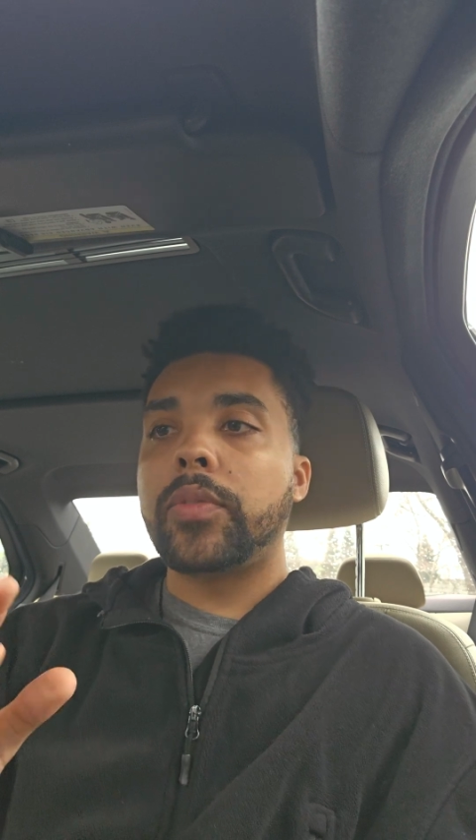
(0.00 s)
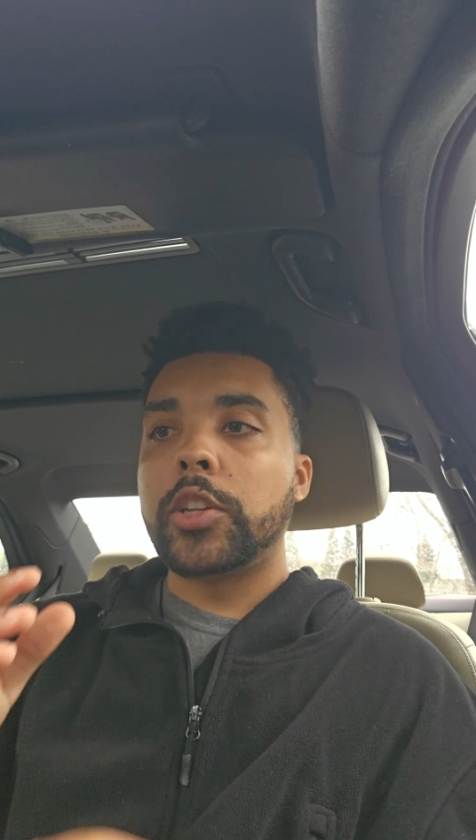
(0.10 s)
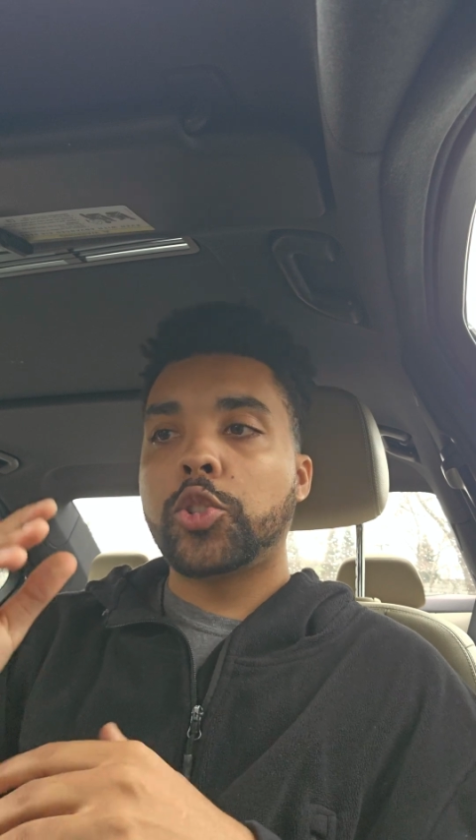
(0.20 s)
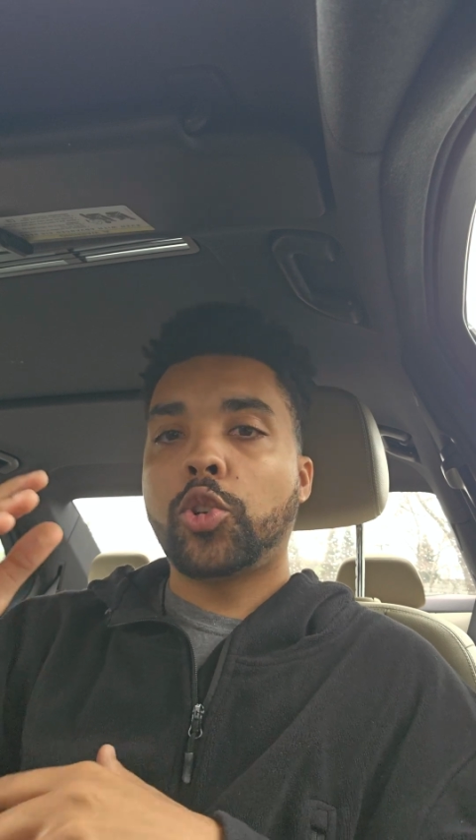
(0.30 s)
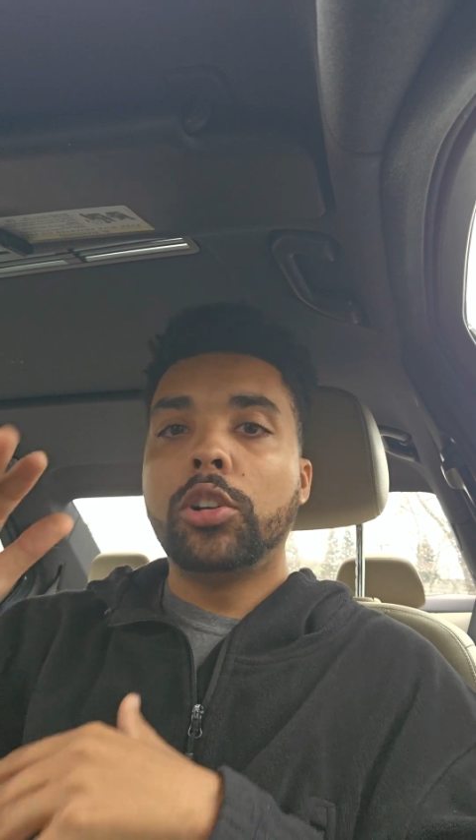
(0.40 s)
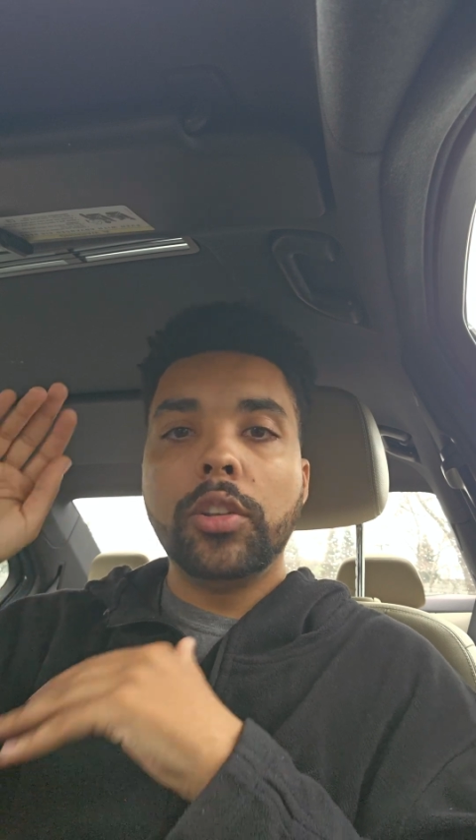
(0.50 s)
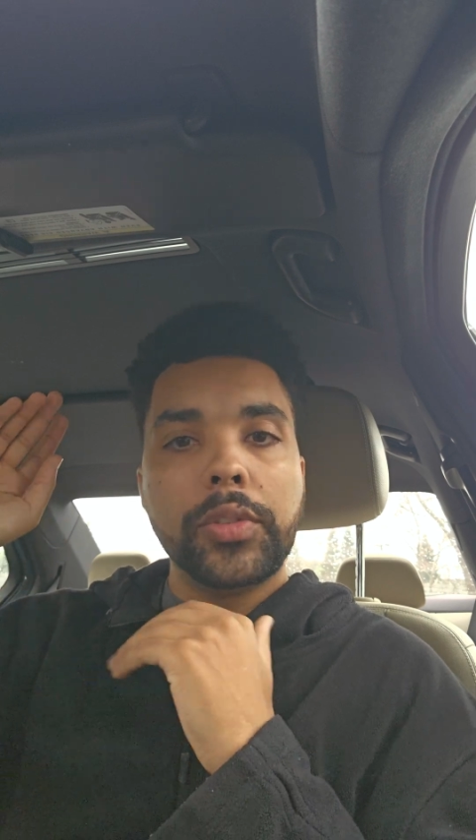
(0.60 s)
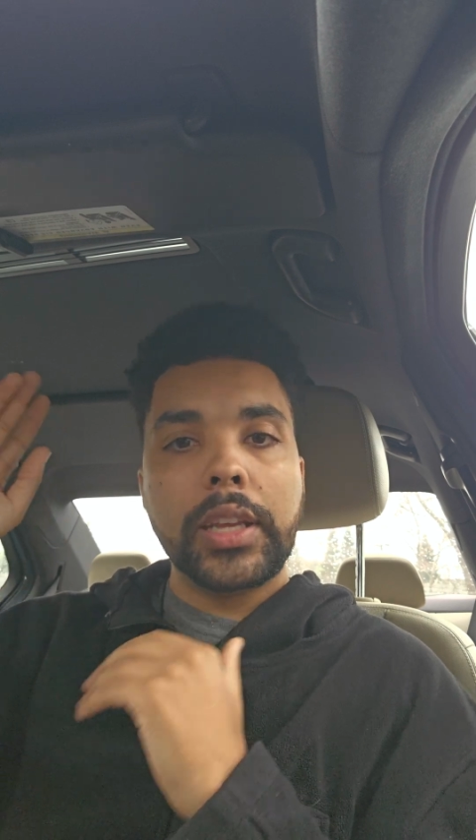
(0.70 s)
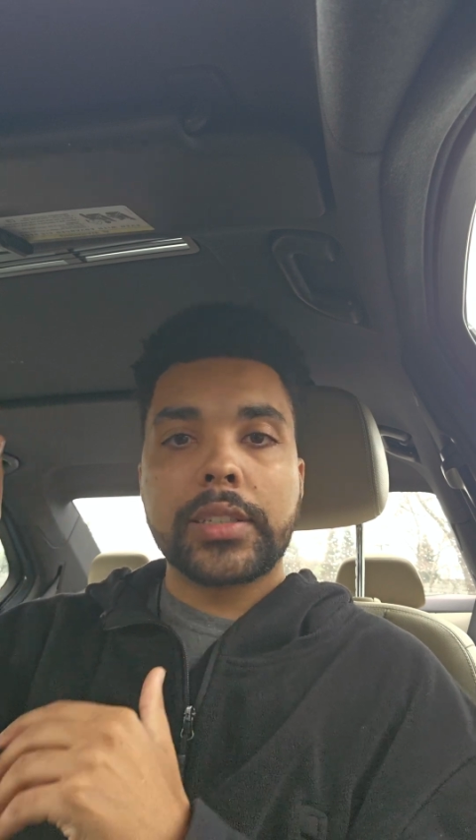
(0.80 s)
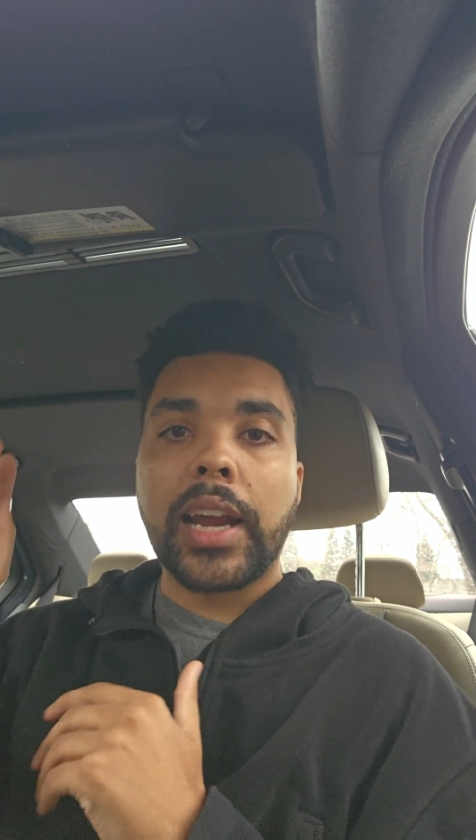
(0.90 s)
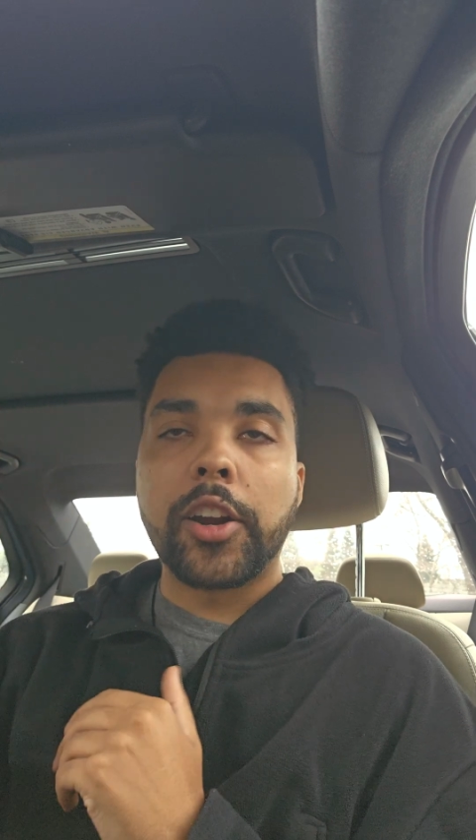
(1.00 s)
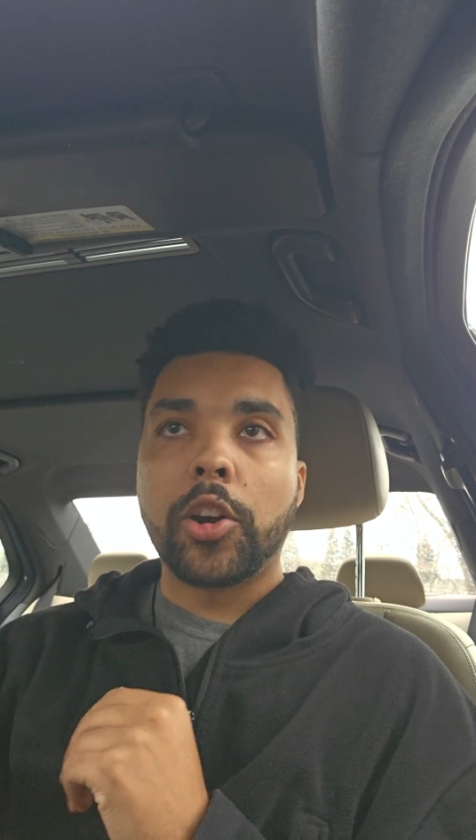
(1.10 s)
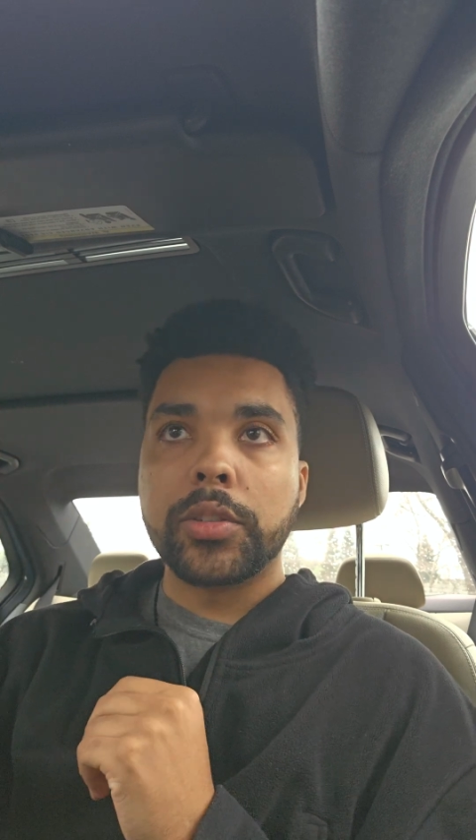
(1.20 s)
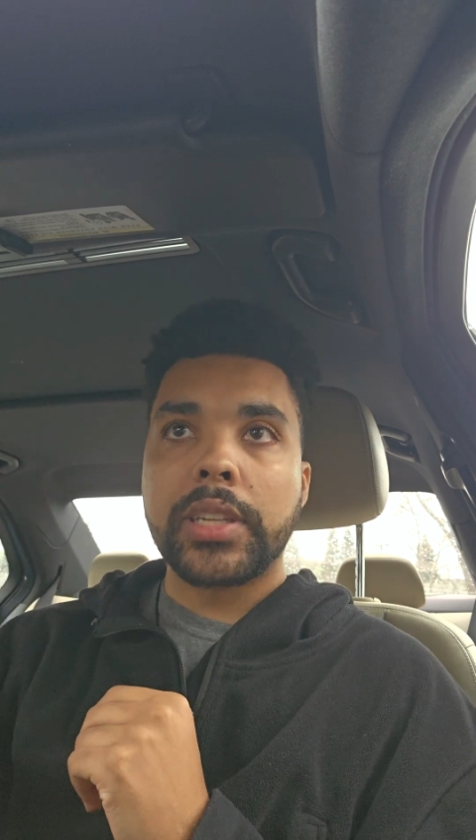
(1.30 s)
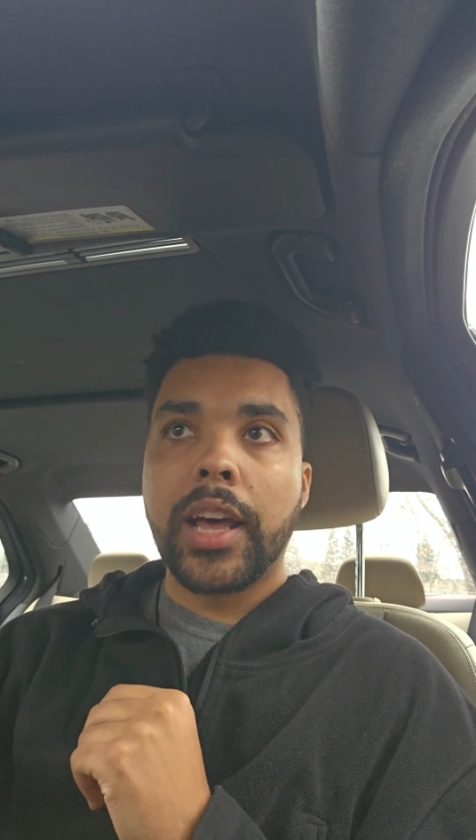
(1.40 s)
control of the entire
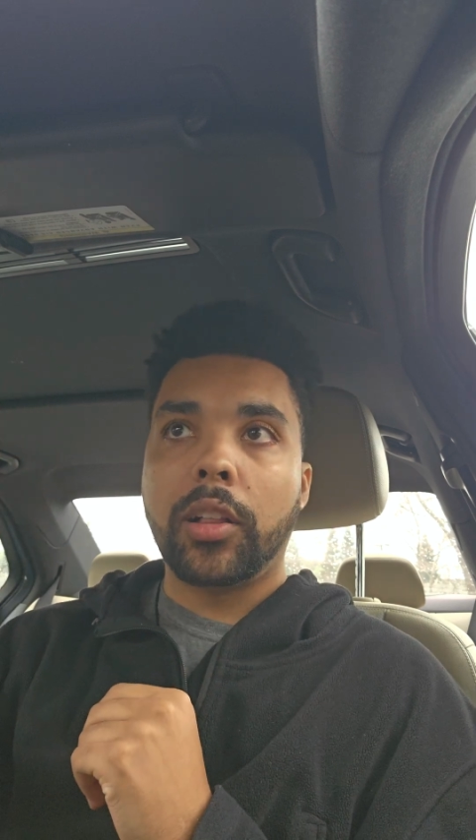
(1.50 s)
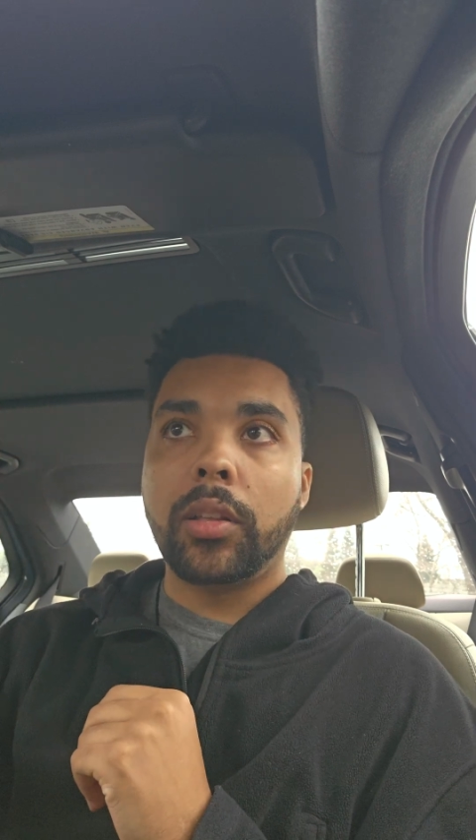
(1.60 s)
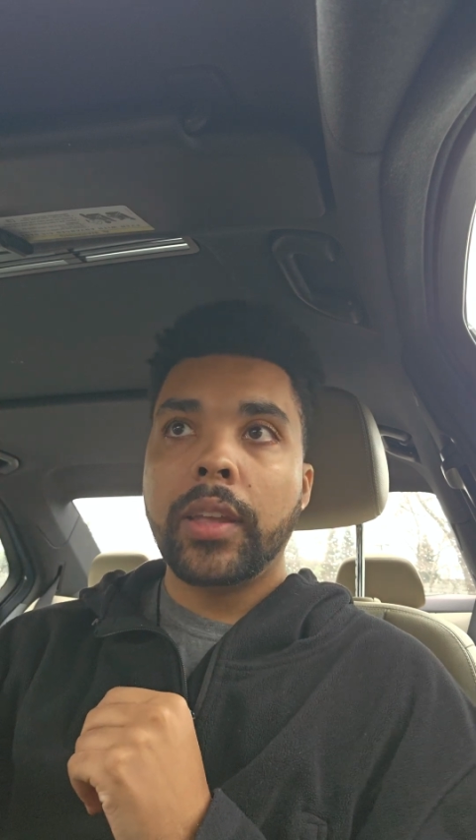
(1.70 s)
hotel,